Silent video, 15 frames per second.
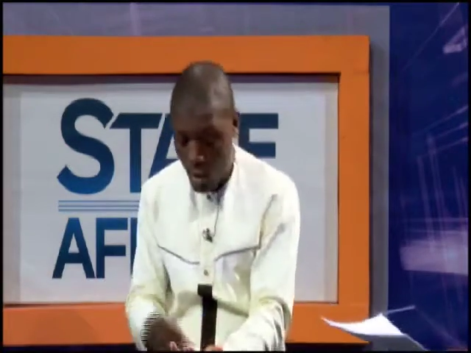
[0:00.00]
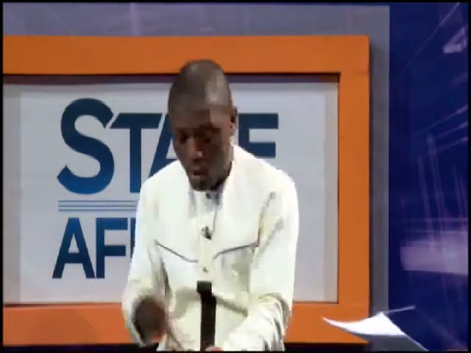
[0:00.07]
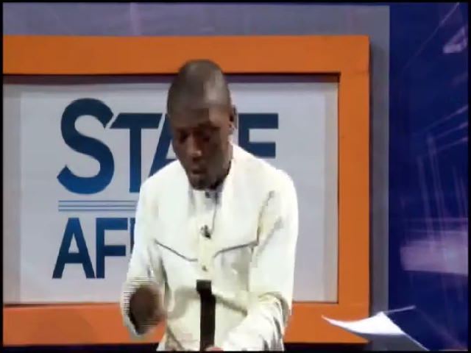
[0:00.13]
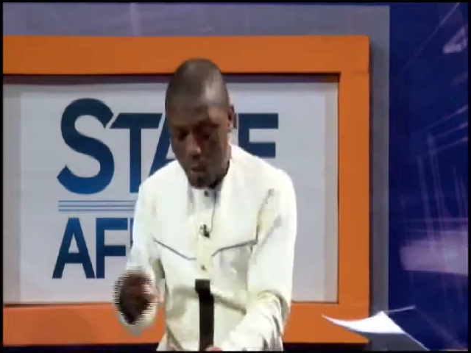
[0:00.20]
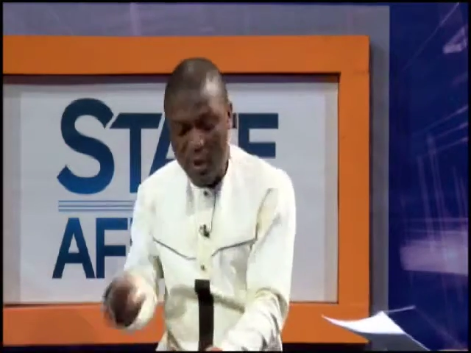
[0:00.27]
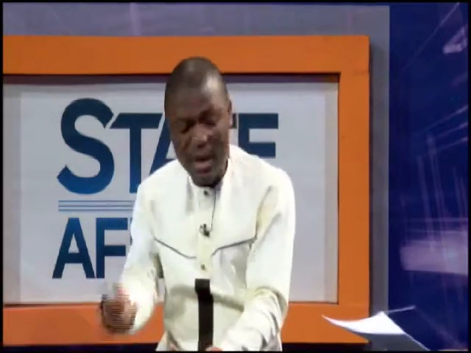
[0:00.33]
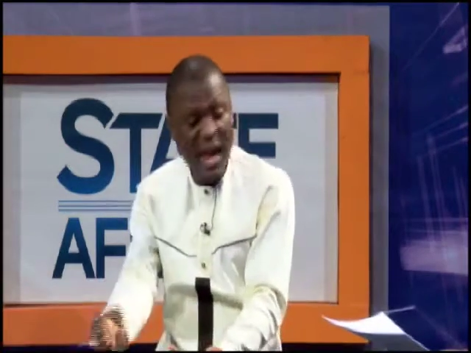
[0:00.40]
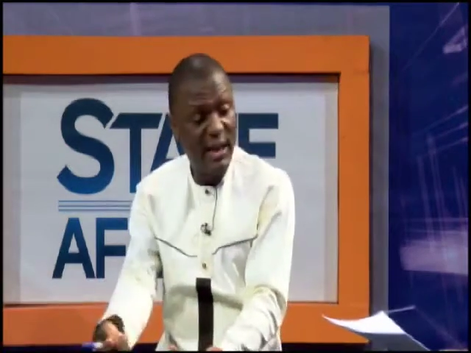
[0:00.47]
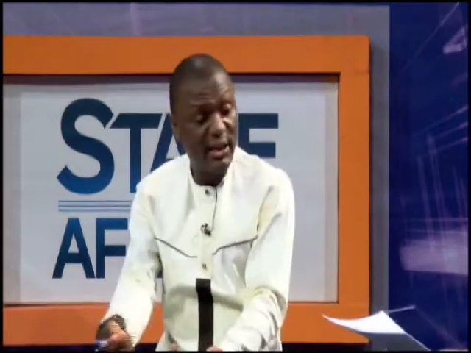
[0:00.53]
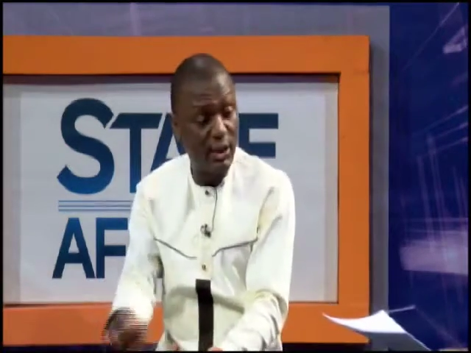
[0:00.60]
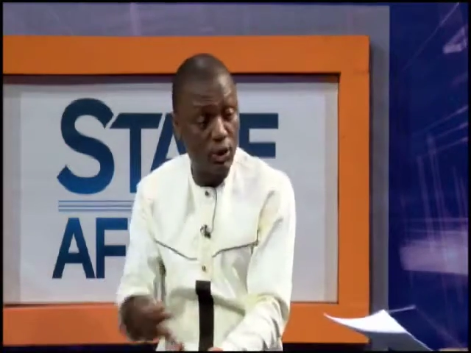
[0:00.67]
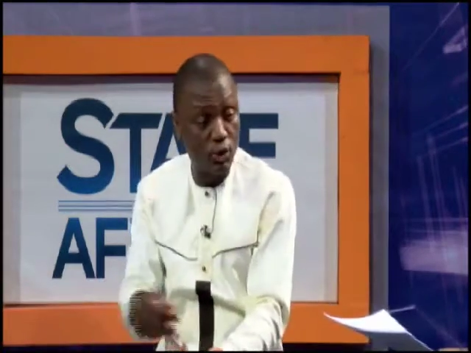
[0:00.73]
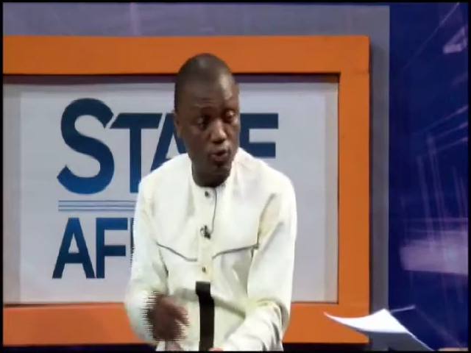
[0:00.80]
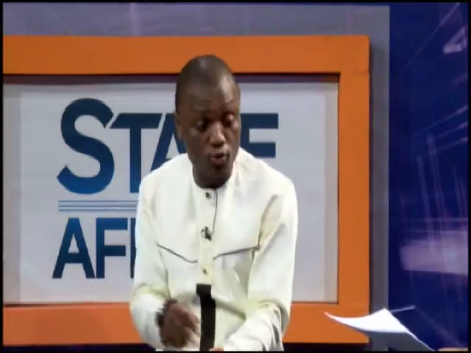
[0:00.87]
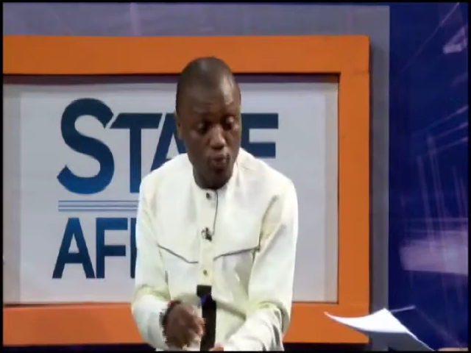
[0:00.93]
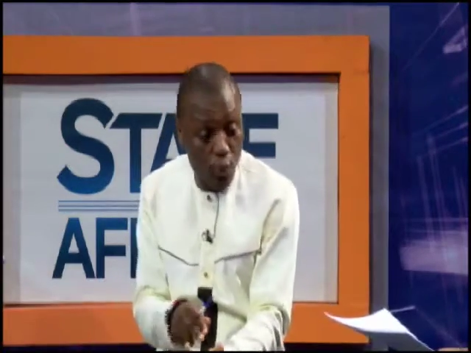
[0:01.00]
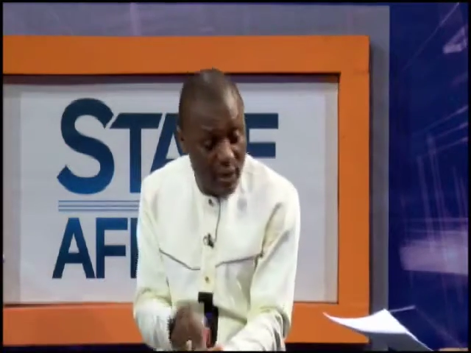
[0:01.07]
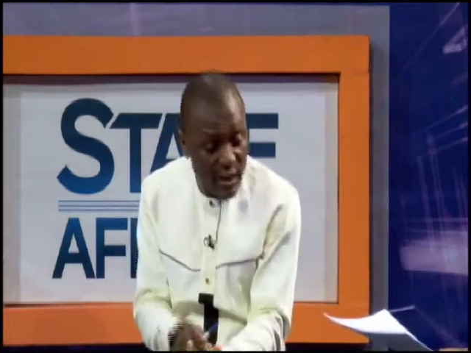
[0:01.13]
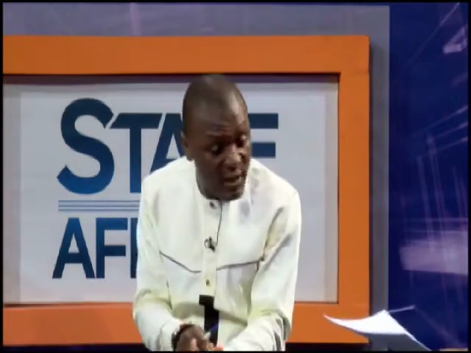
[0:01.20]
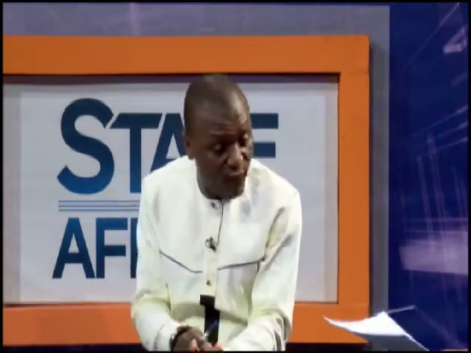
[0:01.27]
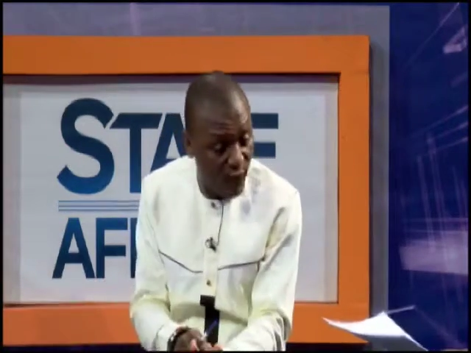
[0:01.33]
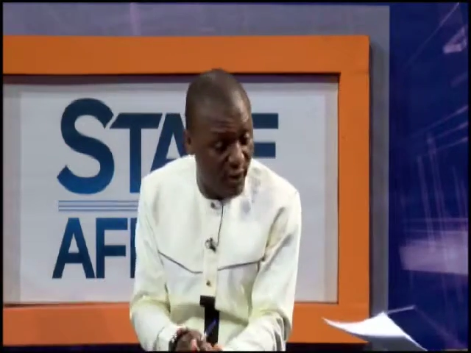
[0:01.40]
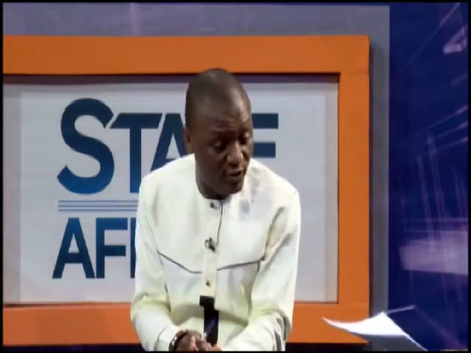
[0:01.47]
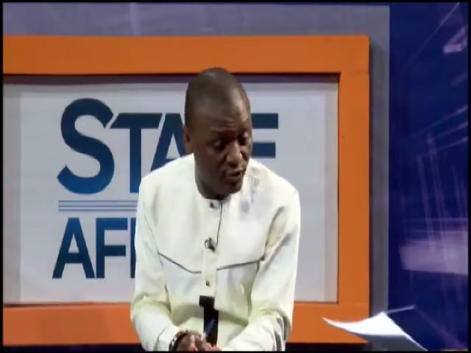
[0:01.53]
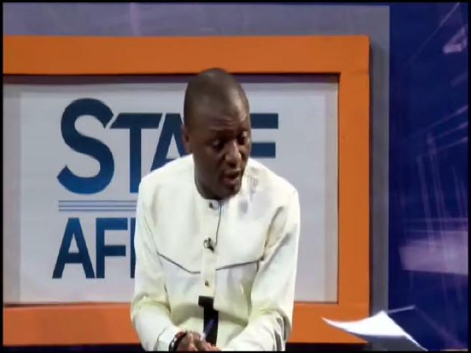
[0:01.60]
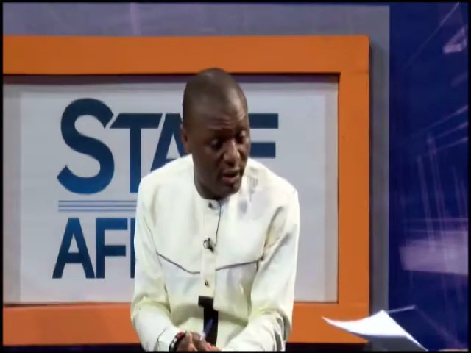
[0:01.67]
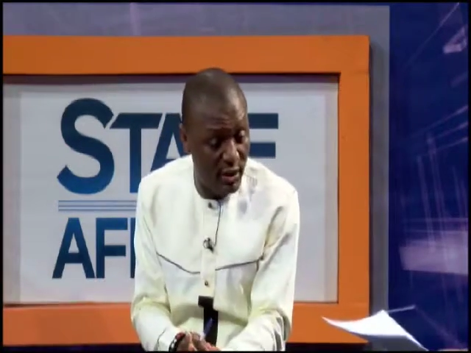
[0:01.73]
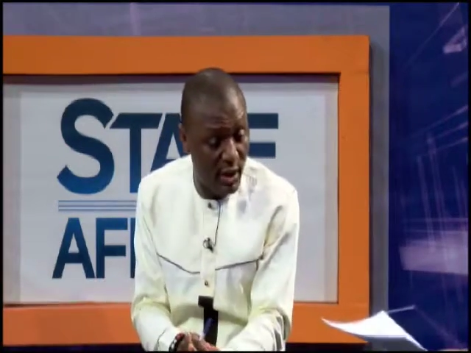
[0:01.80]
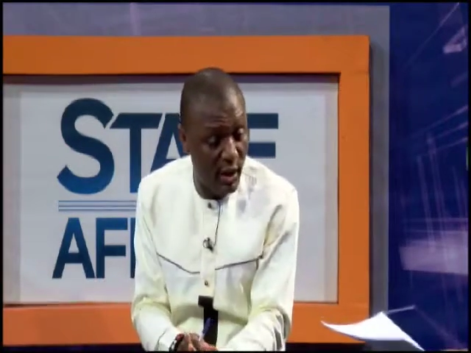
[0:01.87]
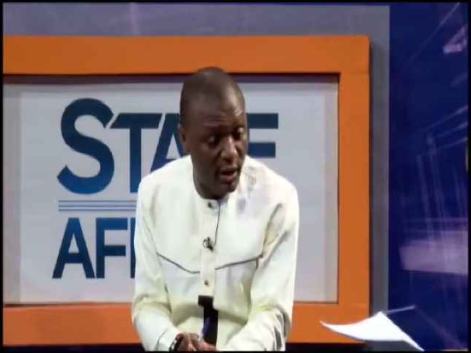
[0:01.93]
whether it is road
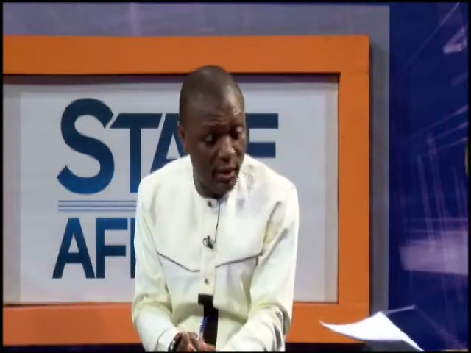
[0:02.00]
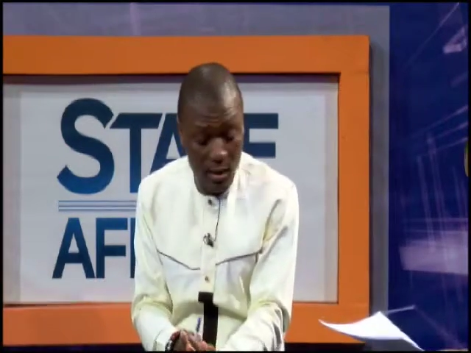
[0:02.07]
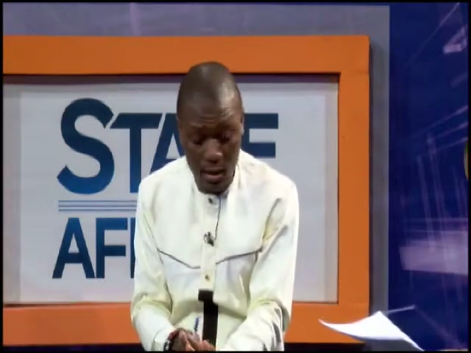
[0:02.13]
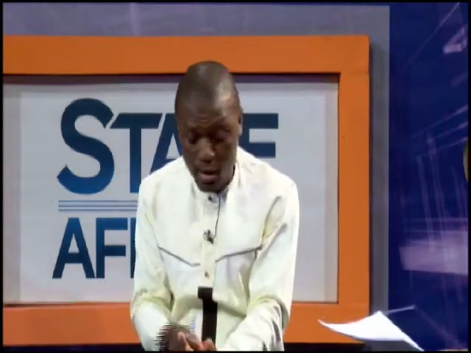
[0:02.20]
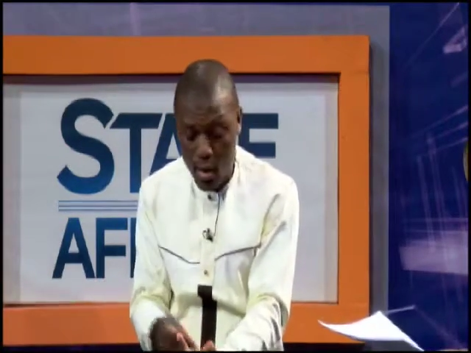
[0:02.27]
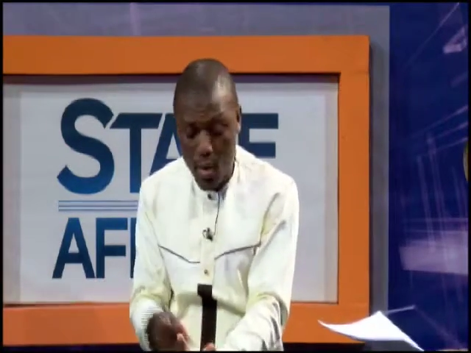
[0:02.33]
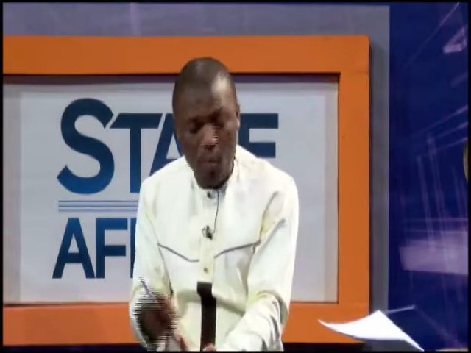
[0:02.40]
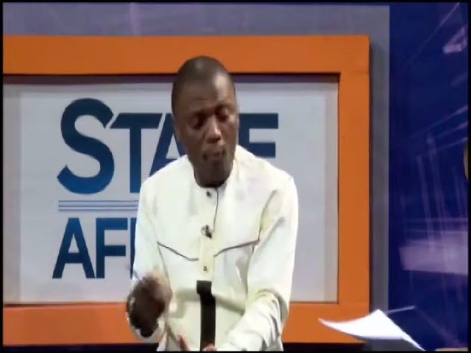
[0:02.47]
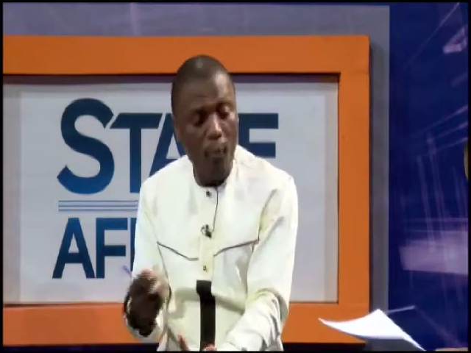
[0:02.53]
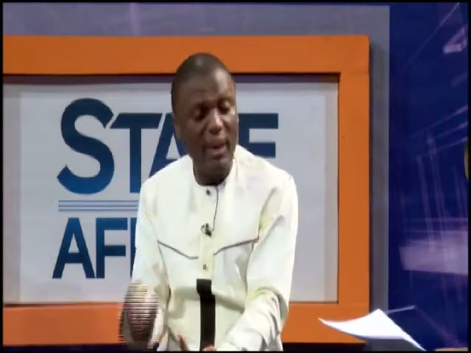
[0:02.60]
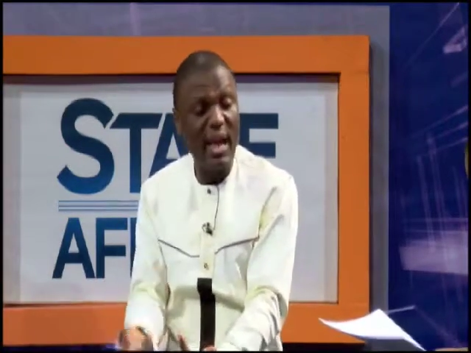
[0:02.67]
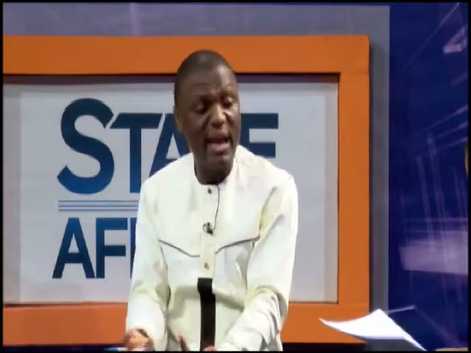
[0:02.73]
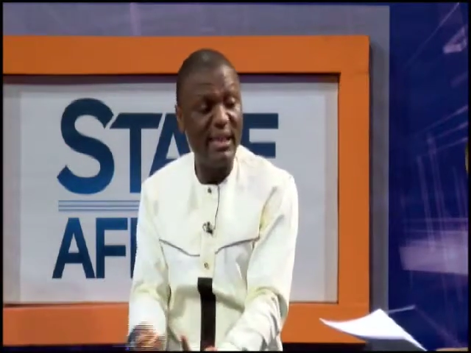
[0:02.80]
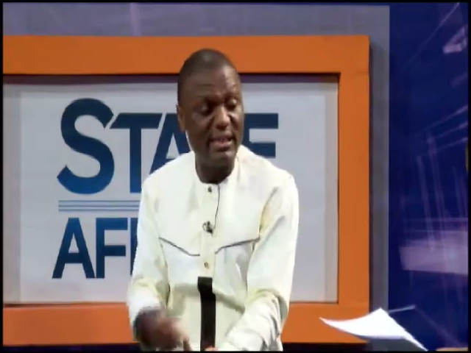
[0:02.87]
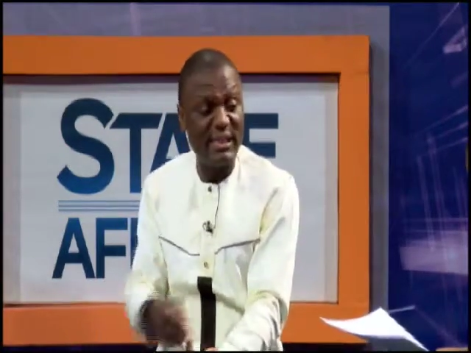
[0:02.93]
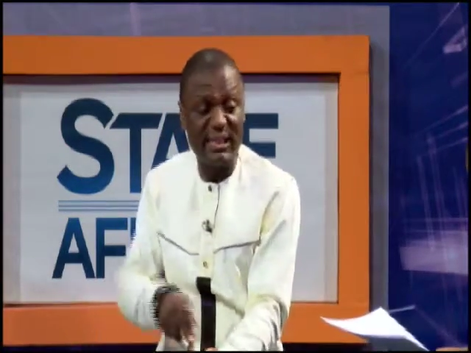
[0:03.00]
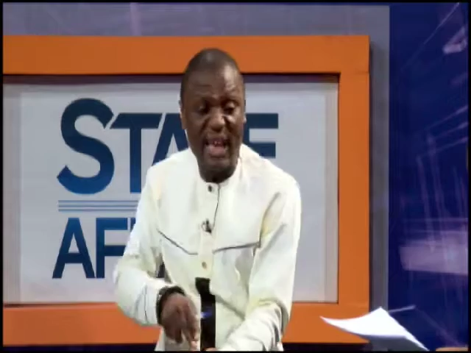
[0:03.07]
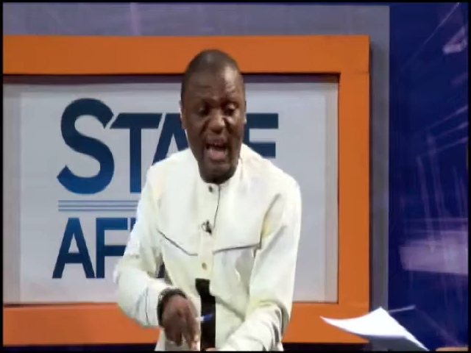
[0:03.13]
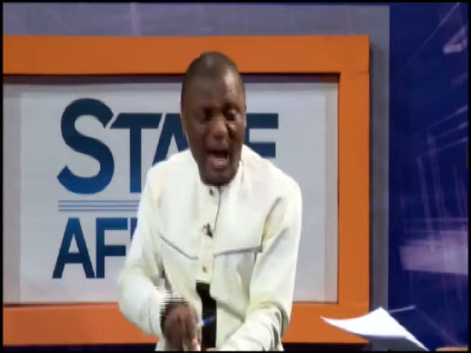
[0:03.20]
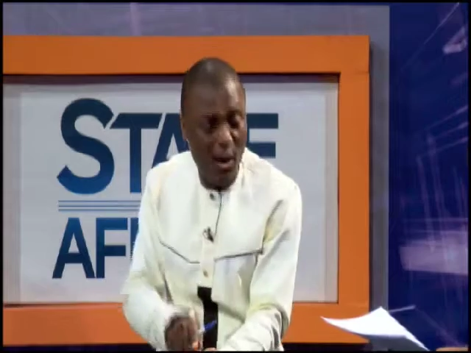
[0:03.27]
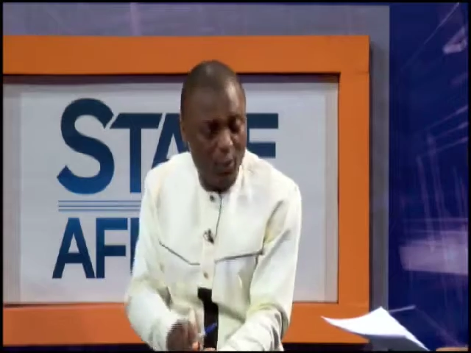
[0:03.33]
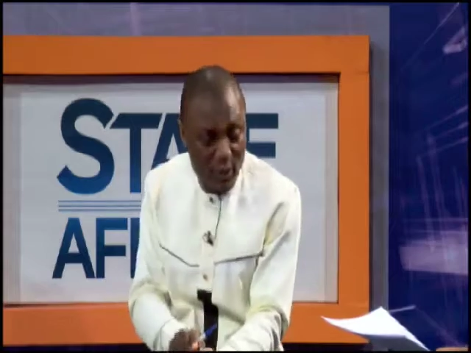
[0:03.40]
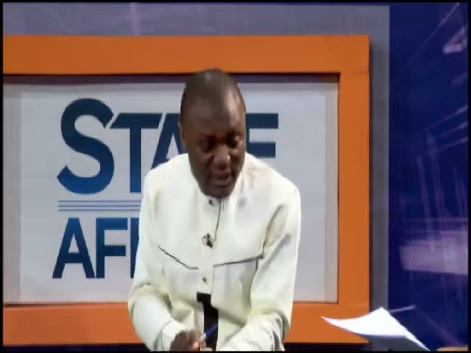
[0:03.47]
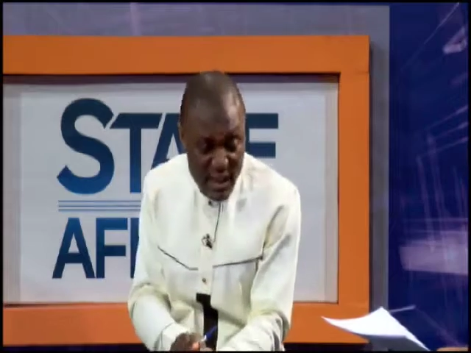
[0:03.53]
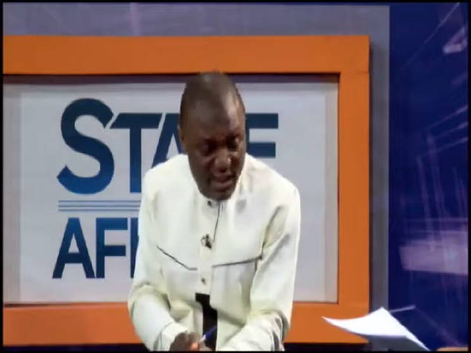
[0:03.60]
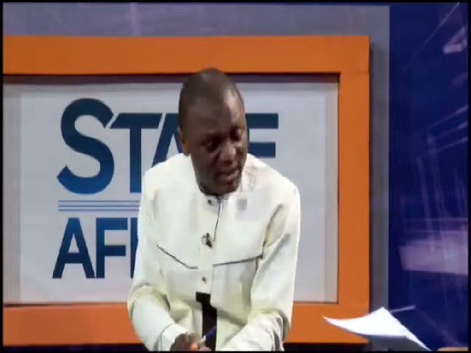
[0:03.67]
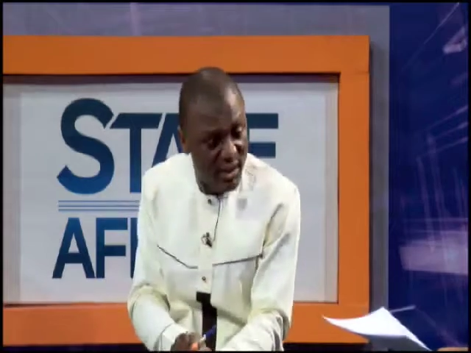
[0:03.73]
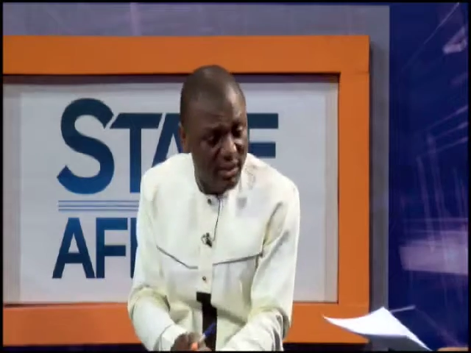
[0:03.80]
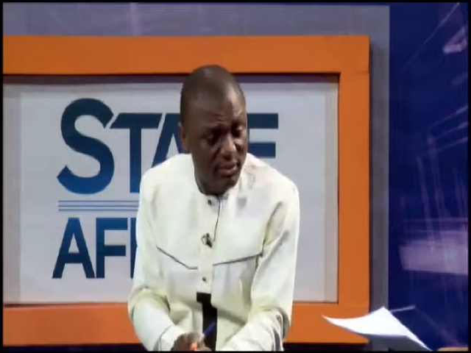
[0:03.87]
infrastructure, whether it is housing,